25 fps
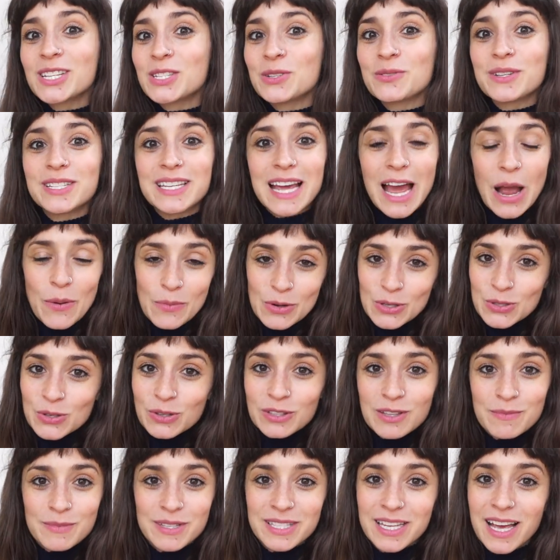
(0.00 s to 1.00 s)
to do a downward
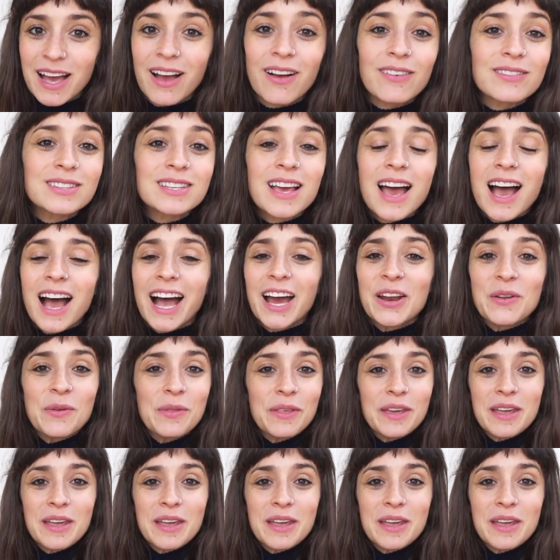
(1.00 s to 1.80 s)
dog themselves, I don't